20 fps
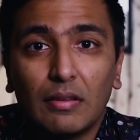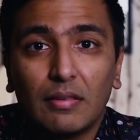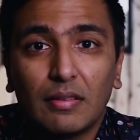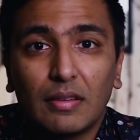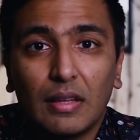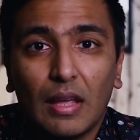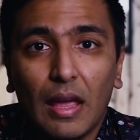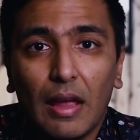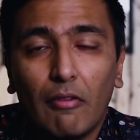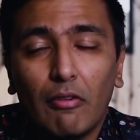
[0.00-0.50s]

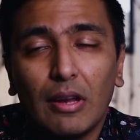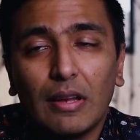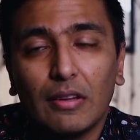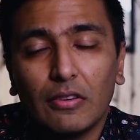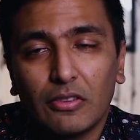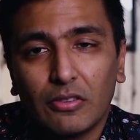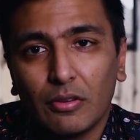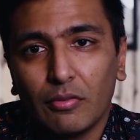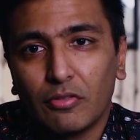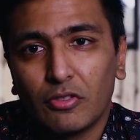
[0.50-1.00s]

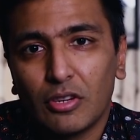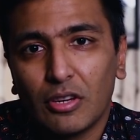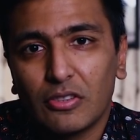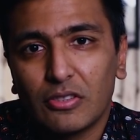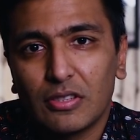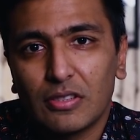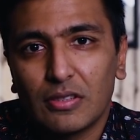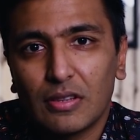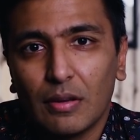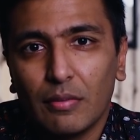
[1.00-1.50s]
scariness of
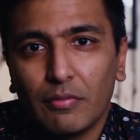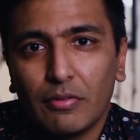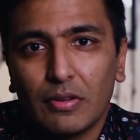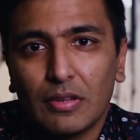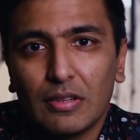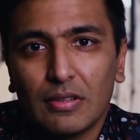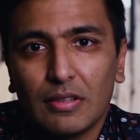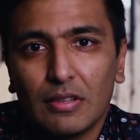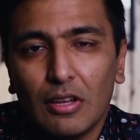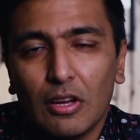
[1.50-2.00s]
chest
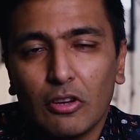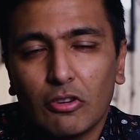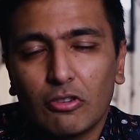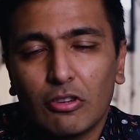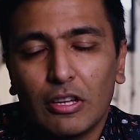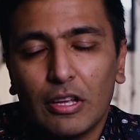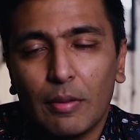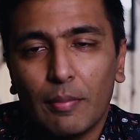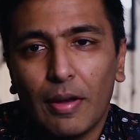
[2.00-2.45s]
discomfort is largely